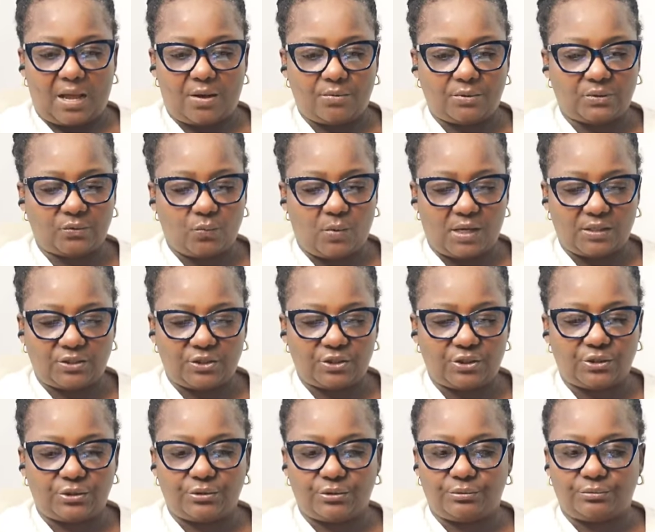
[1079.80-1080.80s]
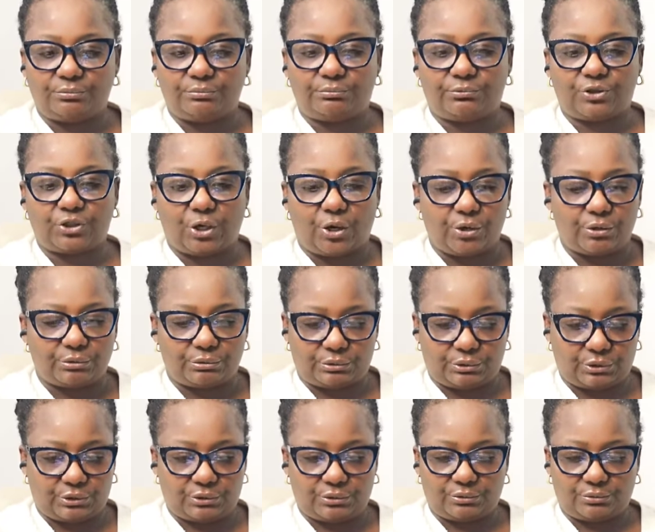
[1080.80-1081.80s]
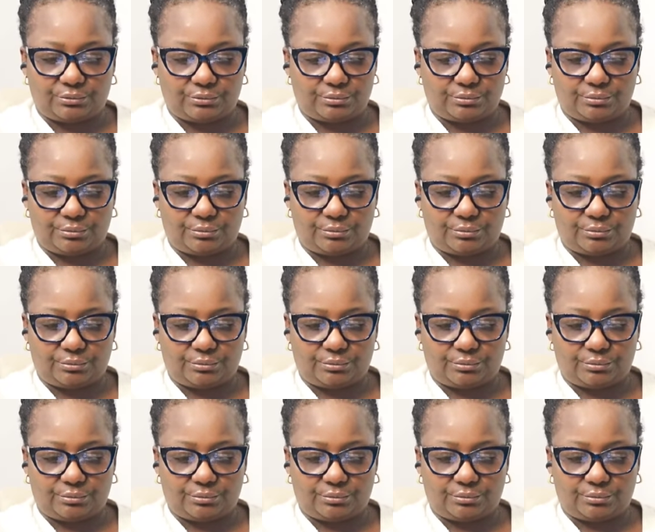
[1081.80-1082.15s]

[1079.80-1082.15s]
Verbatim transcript: I was watching church